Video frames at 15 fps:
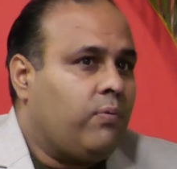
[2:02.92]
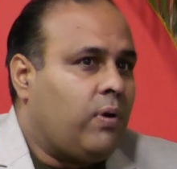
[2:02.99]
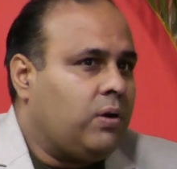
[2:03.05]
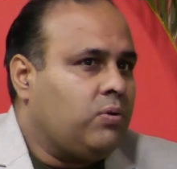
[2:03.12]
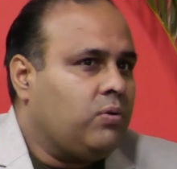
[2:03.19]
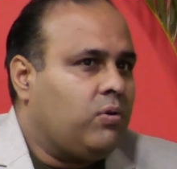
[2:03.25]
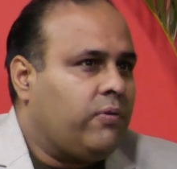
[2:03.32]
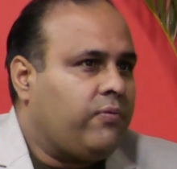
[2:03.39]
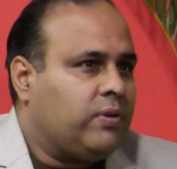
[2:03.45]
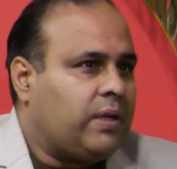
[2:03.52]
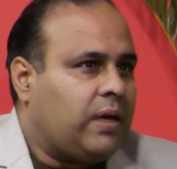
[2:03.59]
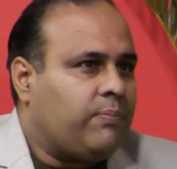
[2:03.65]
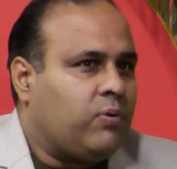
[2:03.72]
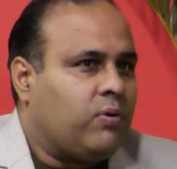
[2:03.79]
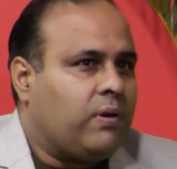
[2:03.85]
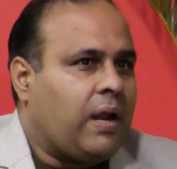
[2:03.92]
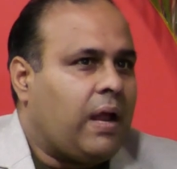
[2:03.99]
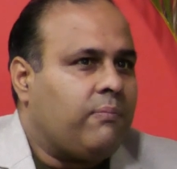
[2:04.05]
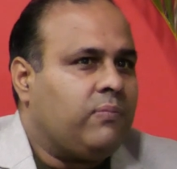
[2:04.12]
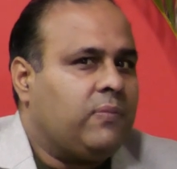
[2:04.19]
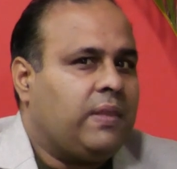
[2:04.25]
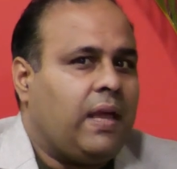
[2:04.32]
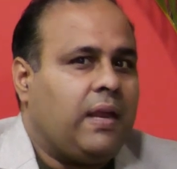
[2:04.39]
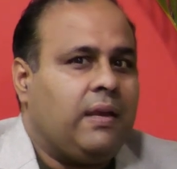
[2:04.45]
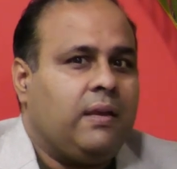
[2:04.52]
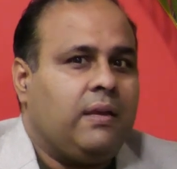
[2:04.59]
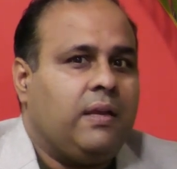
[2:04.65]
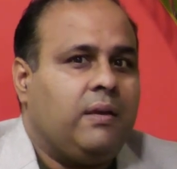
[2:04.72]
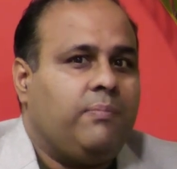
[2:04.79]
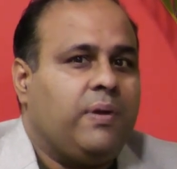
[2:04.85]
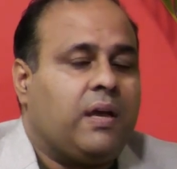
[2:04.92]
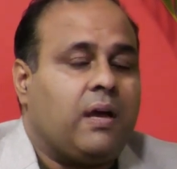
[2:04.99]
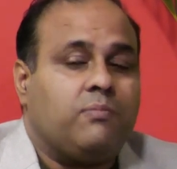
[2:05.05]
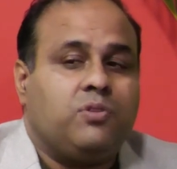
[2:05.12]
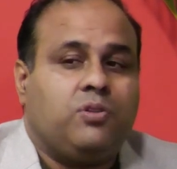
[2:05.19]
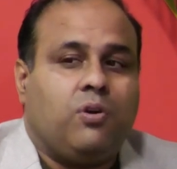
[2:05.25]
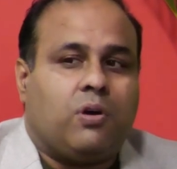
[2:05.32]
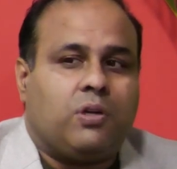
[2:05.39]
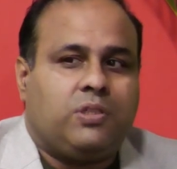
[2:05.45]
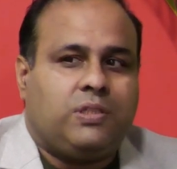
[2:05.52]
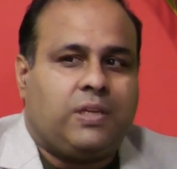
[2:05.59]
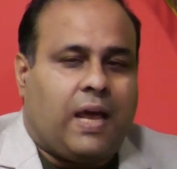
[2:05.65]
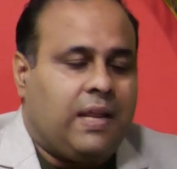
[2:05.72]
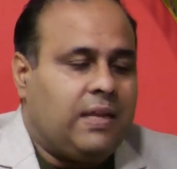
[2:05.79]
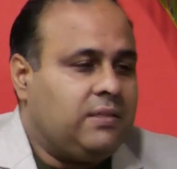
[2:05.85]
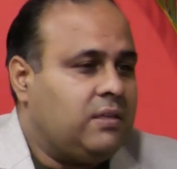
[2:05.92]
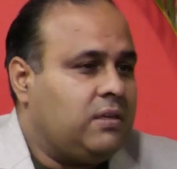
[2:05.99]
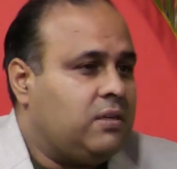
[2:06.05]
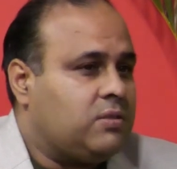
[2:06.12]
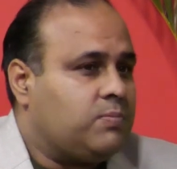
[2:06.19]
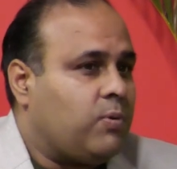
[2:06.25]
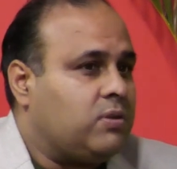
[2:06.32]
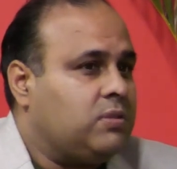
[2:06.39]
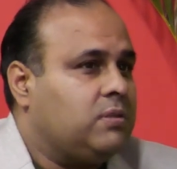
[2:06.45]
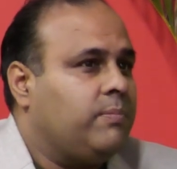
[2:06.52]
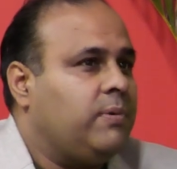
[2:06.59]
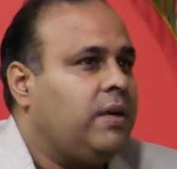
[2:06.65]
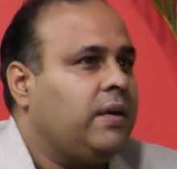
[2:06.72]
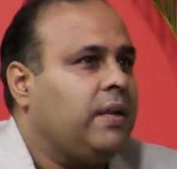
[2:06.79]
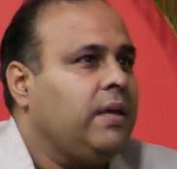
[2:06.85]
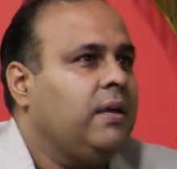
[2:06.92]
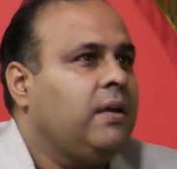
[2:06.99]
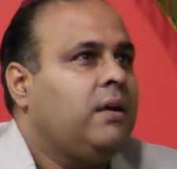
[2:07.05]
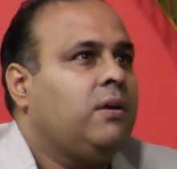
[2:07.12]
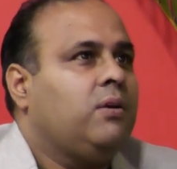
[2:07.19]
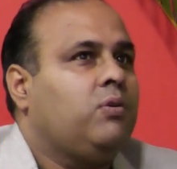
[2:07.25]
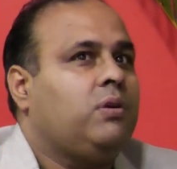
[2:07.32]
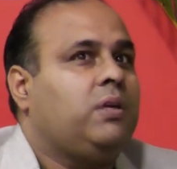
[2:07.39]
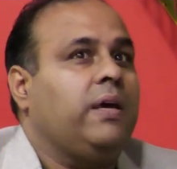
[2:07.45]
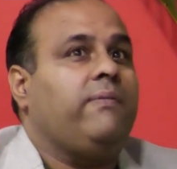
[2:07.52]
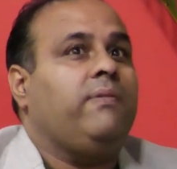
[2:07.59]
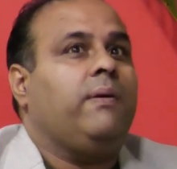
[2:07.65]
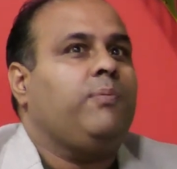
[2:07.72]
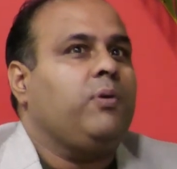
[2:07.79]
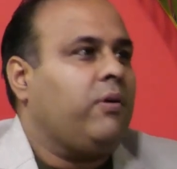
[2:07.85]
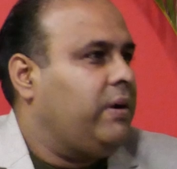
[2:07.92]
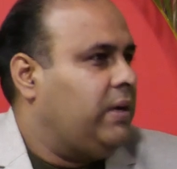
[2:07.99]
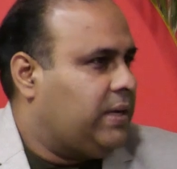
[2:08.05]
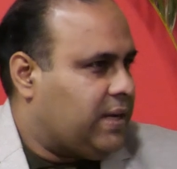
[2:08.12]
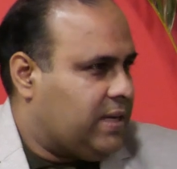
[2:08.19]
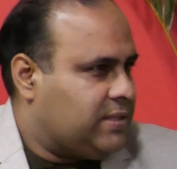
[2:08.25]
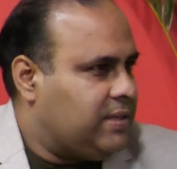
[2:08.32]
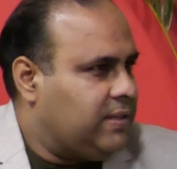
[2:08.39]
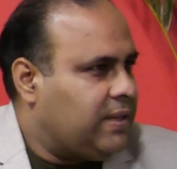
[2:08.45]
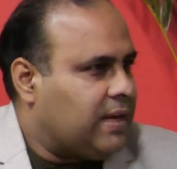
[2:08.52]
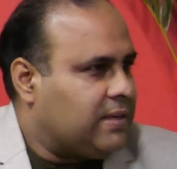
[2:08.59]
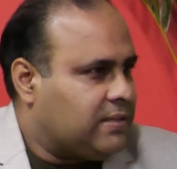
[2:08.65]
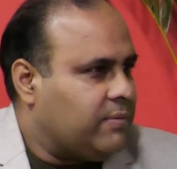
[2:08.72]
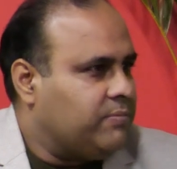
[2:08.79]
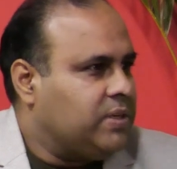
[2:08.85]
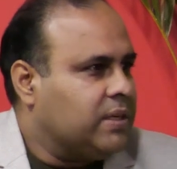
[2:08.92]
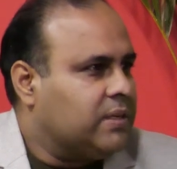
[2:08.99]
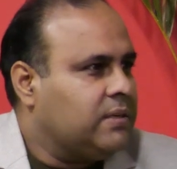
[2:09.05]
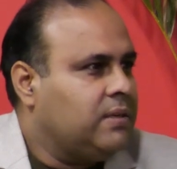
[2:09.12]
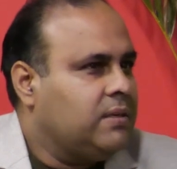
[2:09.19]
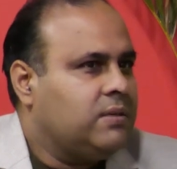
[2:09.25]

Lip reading: you want to go for that program, then it becomes your challenge and responsibility to develop your interest in that subject.